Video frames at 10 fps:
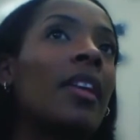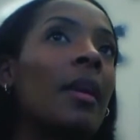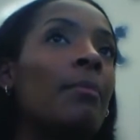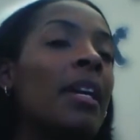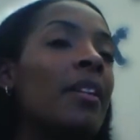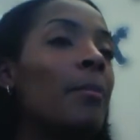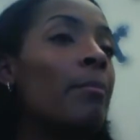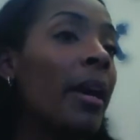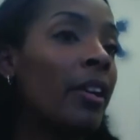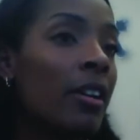made them
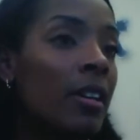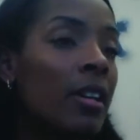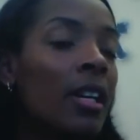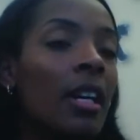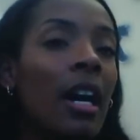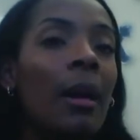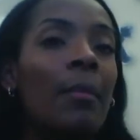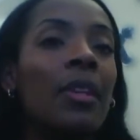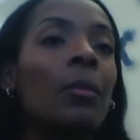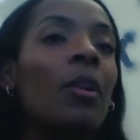better.
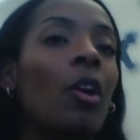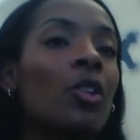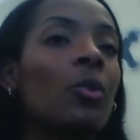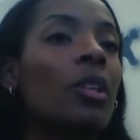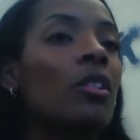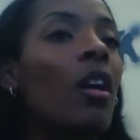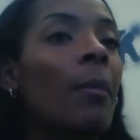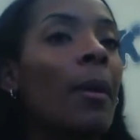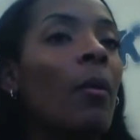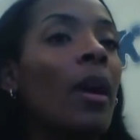And then we also want to talk
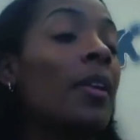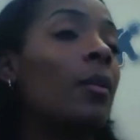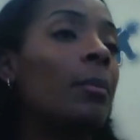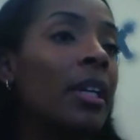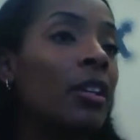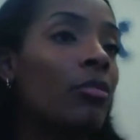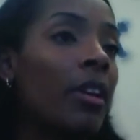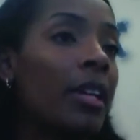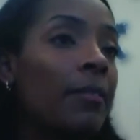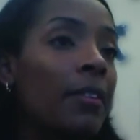about why they would be a
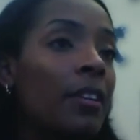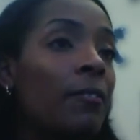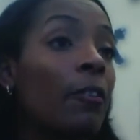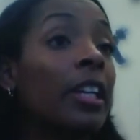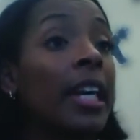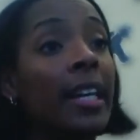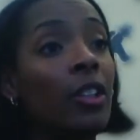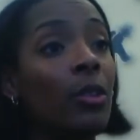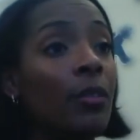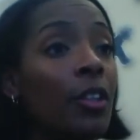great fit for Kean
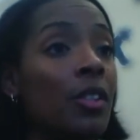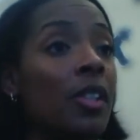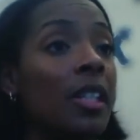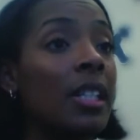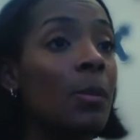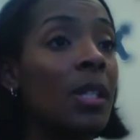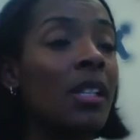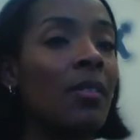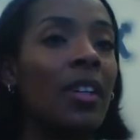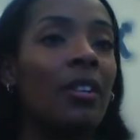University in
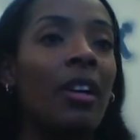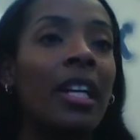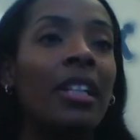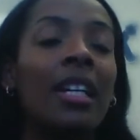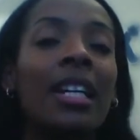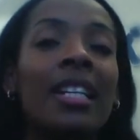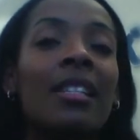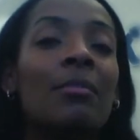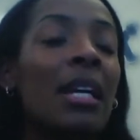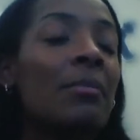specific, right?
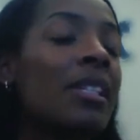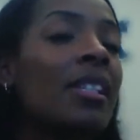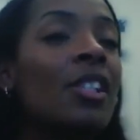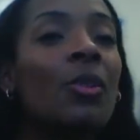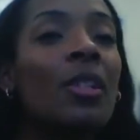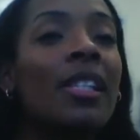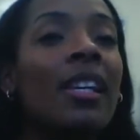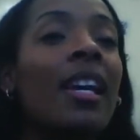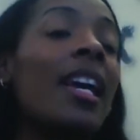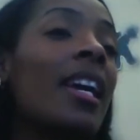Sometimes I see students
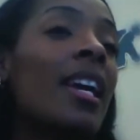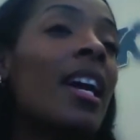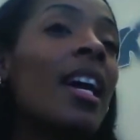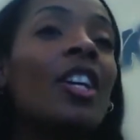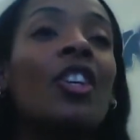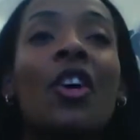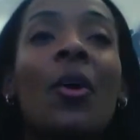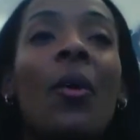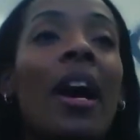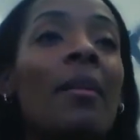say, hey,
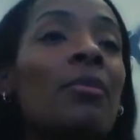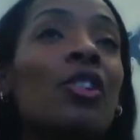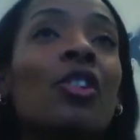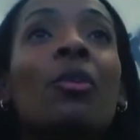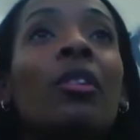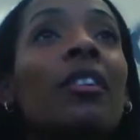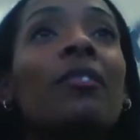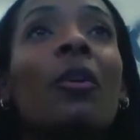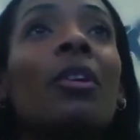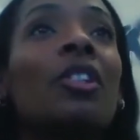I'm so looking
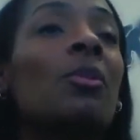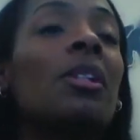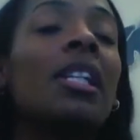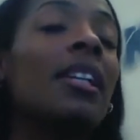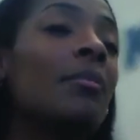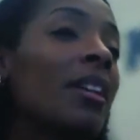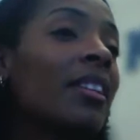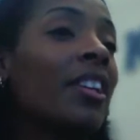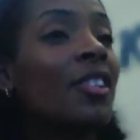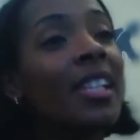forward to attending
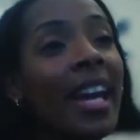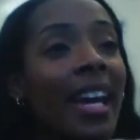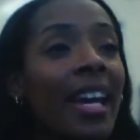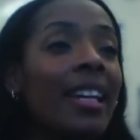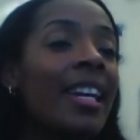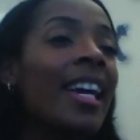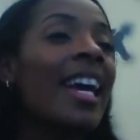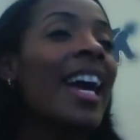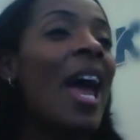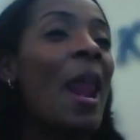Montclair State.
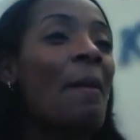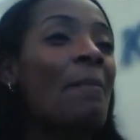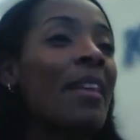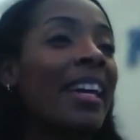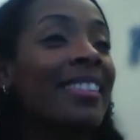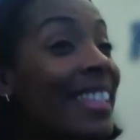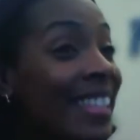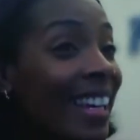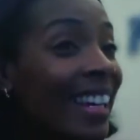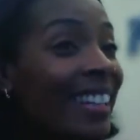And I'm like,
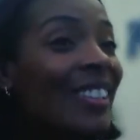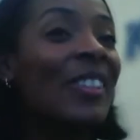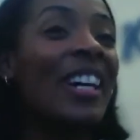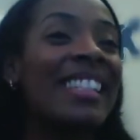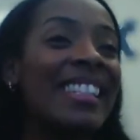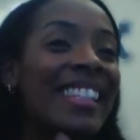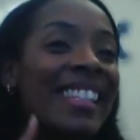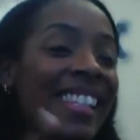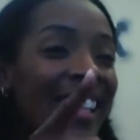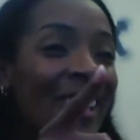listen, you guys need to
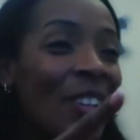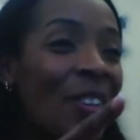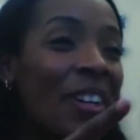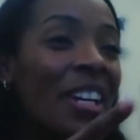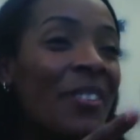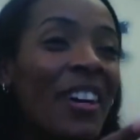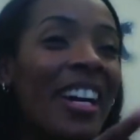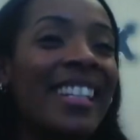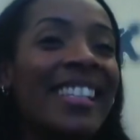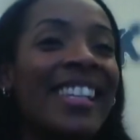see your creative
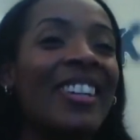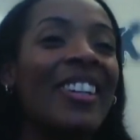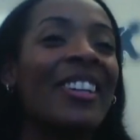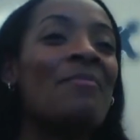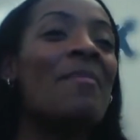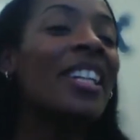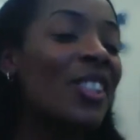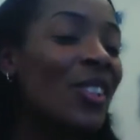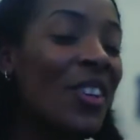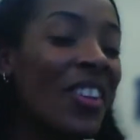writing center, make
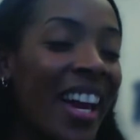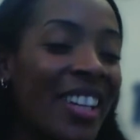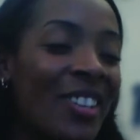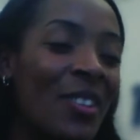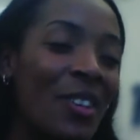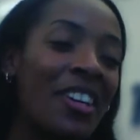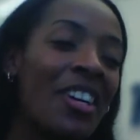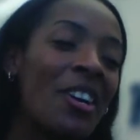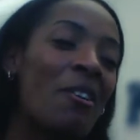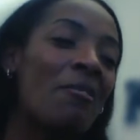sure that you're
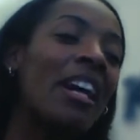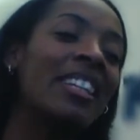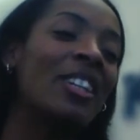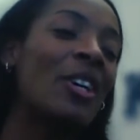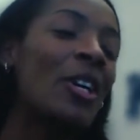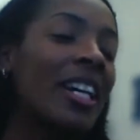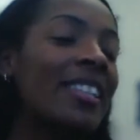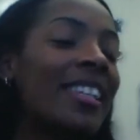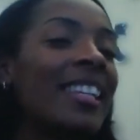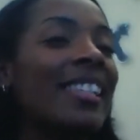writing the
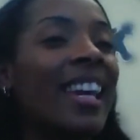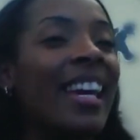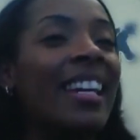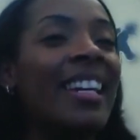correct essay,